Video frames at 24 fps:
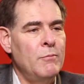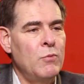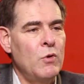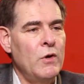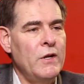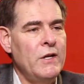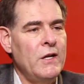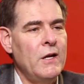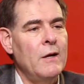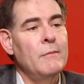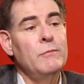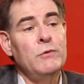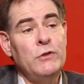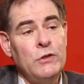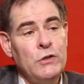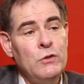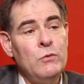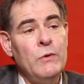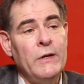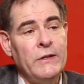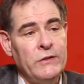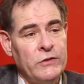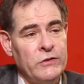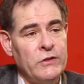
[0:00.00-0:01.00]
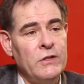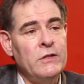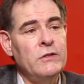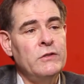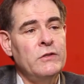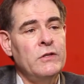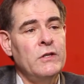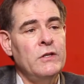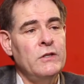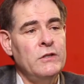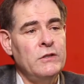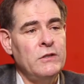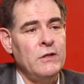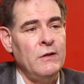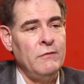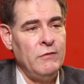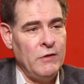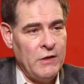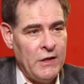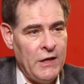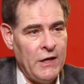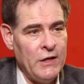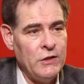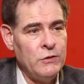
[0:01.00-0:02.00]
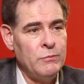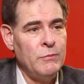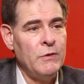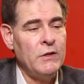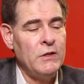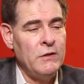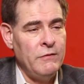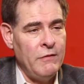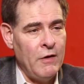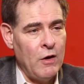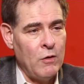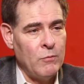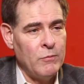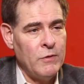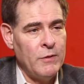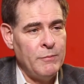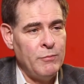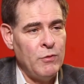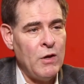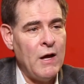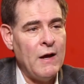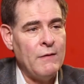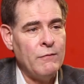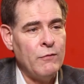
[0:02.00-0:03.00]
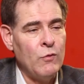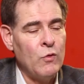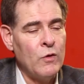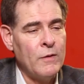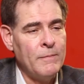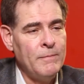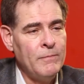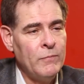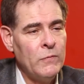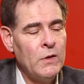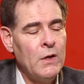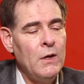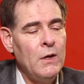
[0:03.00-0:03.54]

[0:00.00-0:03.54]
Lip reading: bring up 2 instances of engagement development platform.